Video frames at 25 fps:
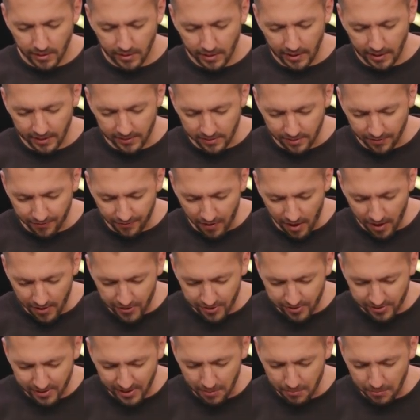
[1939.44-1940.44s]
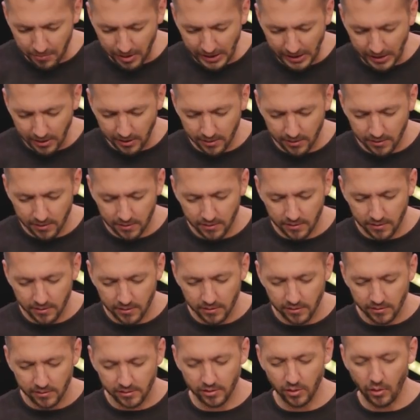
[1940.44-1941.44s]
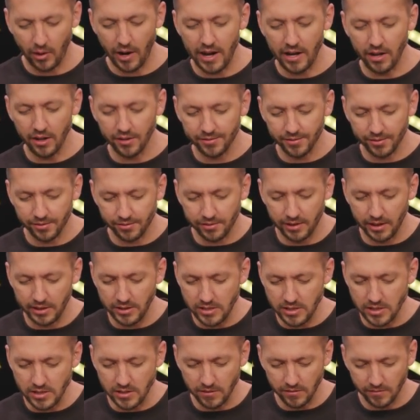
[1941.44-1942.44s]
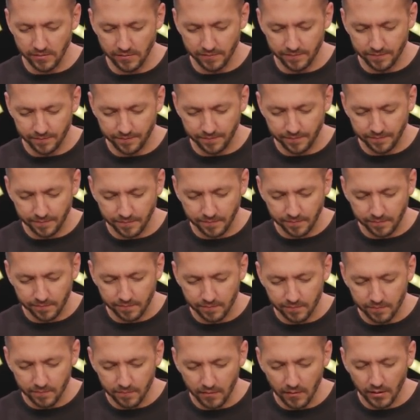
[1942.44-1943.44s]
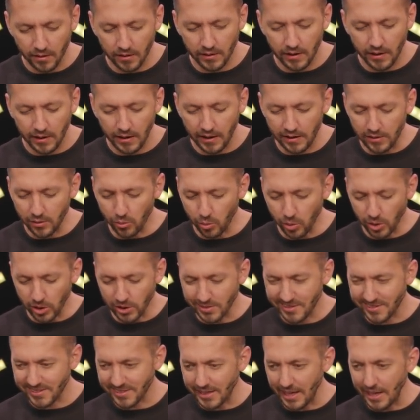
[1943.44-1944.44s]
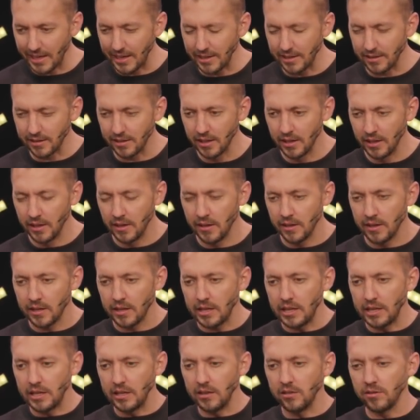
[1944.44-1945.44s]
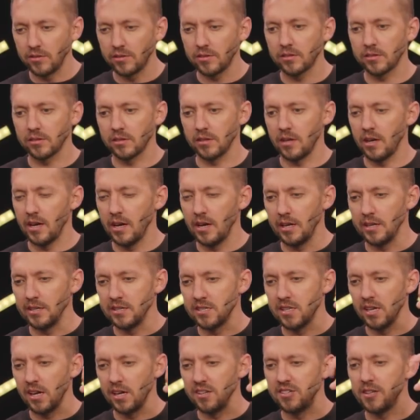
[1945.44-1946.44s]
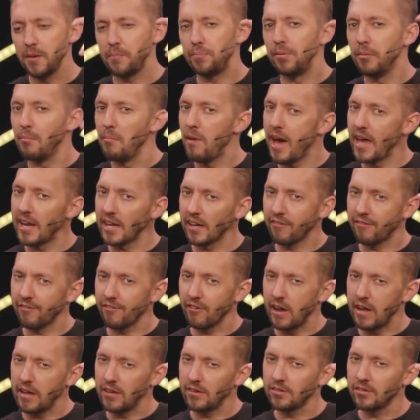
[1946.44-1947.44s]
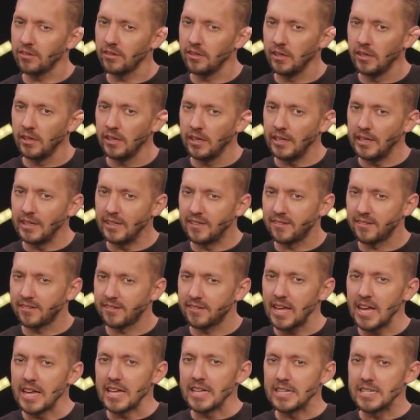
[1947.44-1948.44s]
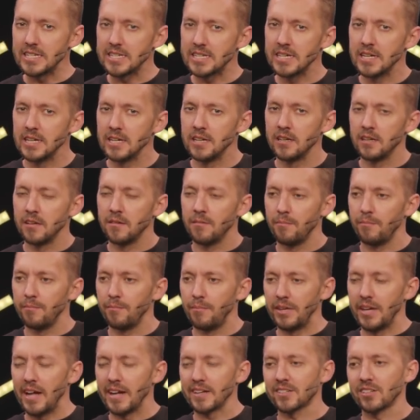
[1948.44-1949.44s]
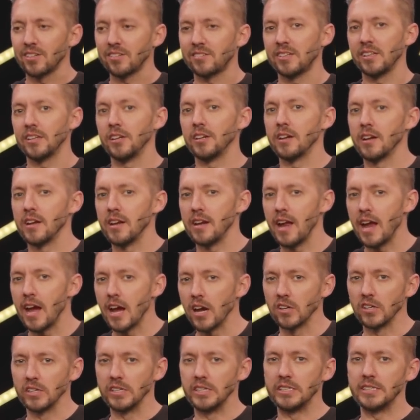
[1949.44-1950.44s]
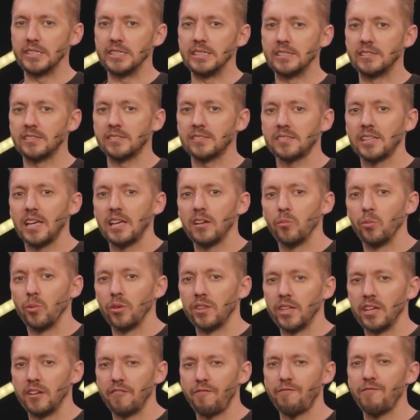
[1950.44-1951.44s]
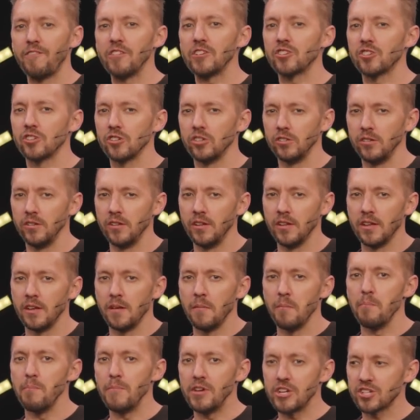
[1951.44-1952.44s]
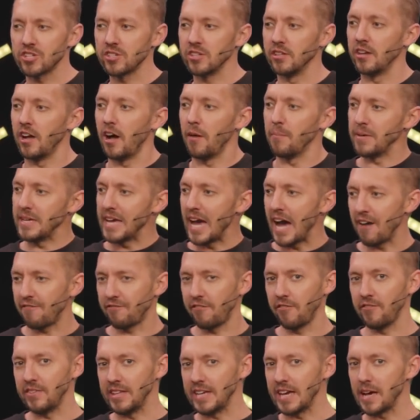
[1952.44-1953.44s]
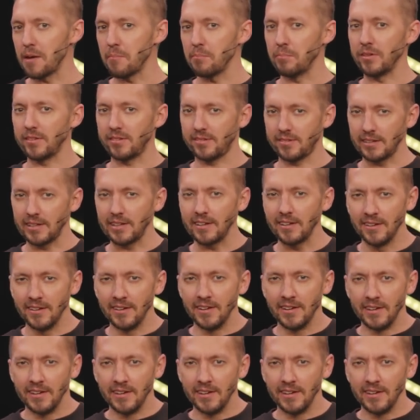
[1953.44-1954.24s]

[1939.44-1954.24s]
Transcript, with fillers: as the Father sent me, so I also send you. And the word send is uh, a diplomatic phrase. It's send, but not just send on an errand, it's sent with an official mission on behalf of the embassy.